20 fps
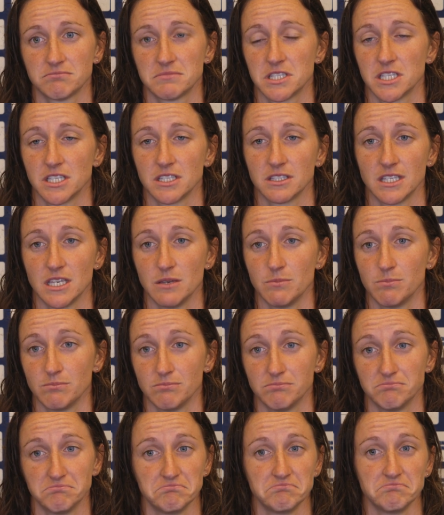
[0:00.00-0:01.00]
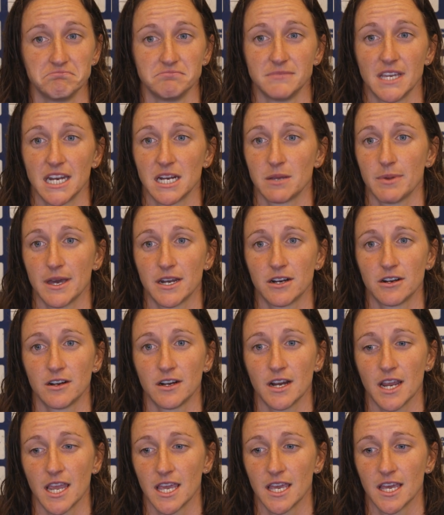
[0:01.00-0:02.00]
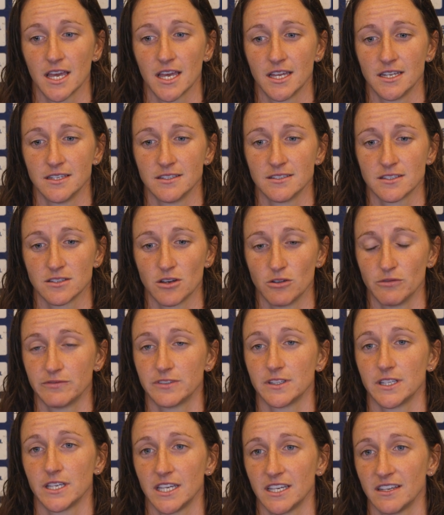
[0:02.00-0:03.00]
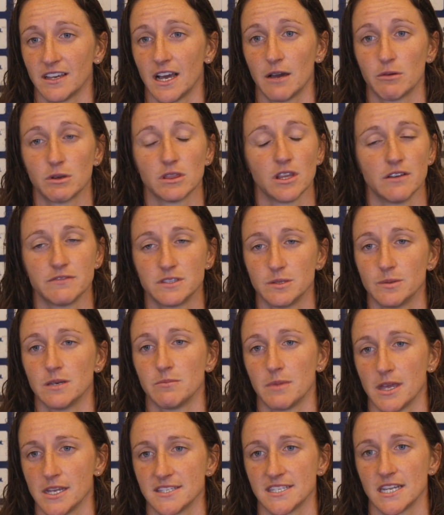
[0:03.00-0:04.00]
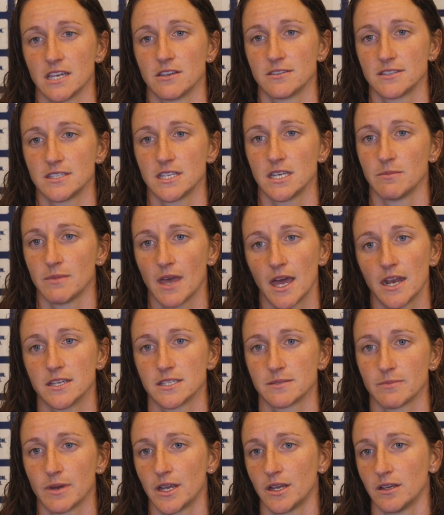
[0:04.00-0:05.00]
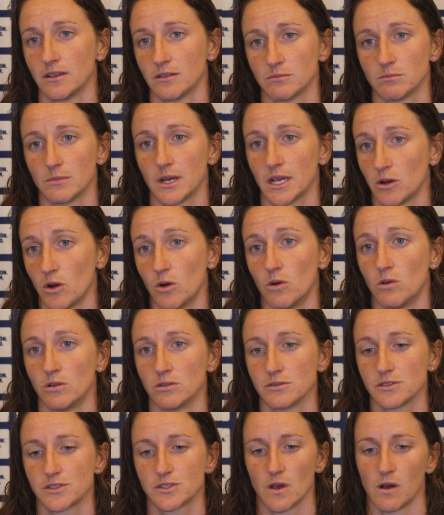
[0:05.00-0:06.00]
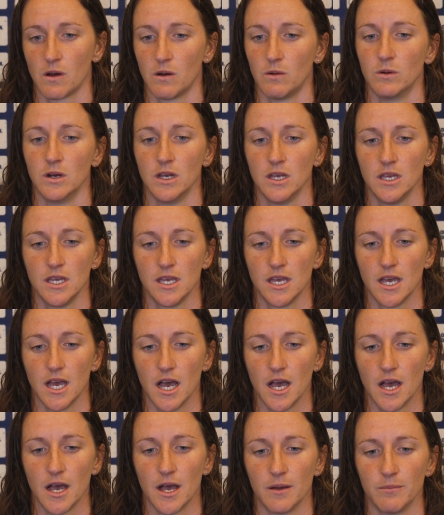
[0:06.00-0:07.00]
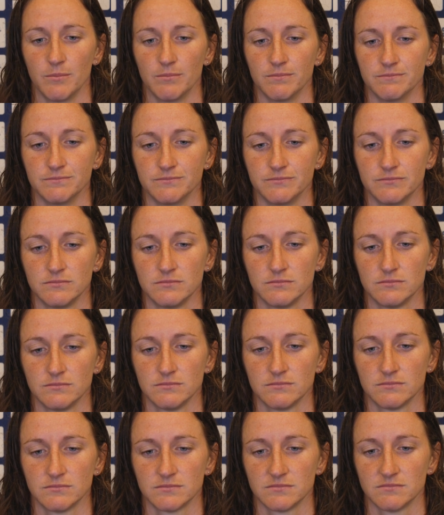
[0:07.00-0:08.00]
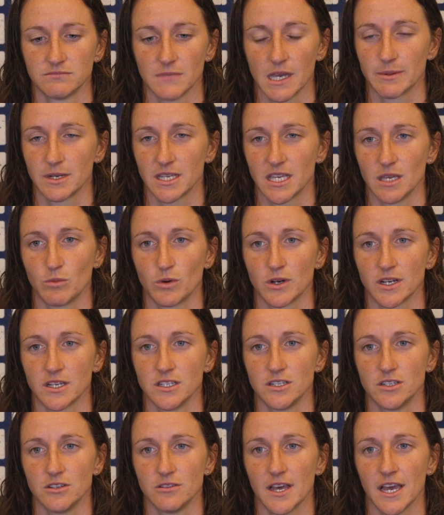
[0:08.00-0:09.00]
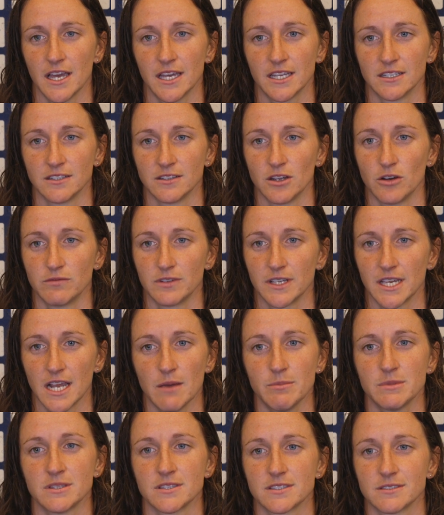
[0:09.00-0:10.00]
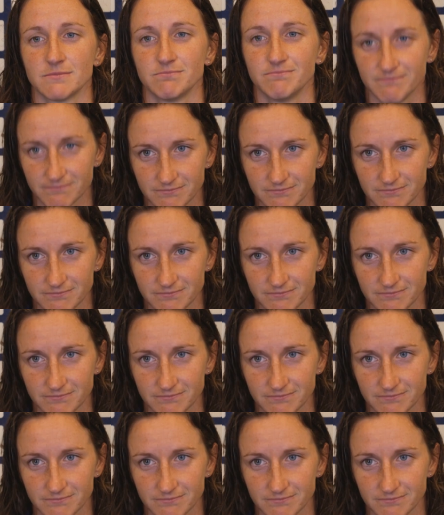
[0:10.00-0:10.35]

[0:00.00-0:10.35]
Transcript: to keep getting better, and hopefully I would love to be a mainstay on this team. That is my goal. So I'm going to keep working to do that, and hopefully it happens.